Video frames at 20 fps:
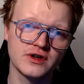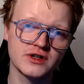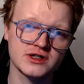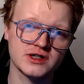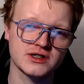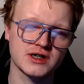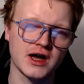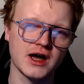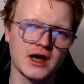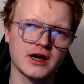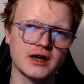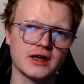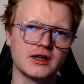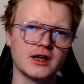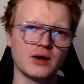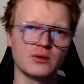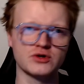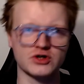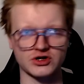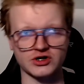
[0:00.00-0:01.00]
attack, and that
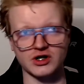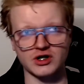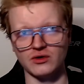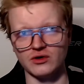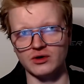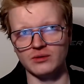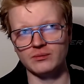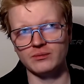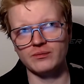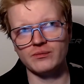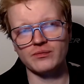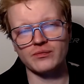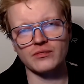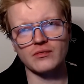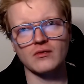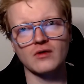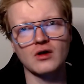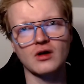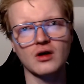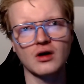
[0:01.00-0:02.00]
will just kill them.
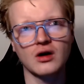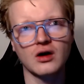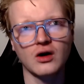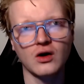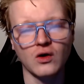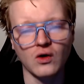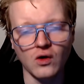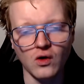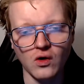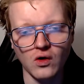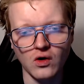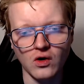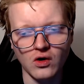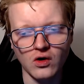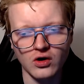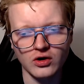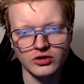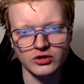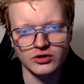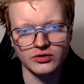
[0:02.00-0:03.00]
Or
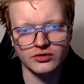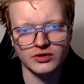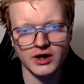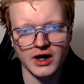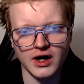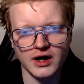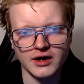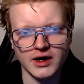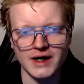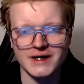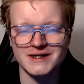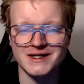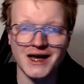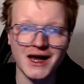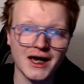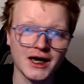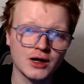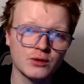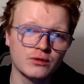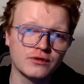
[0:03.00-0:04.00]
you can
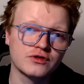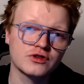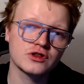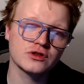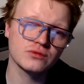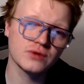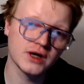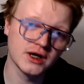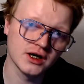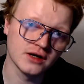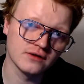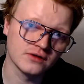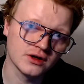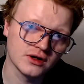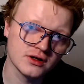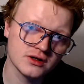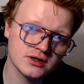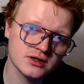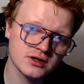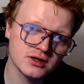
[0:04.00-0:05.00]
attack with 3
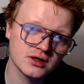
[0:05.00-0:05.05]
Anivias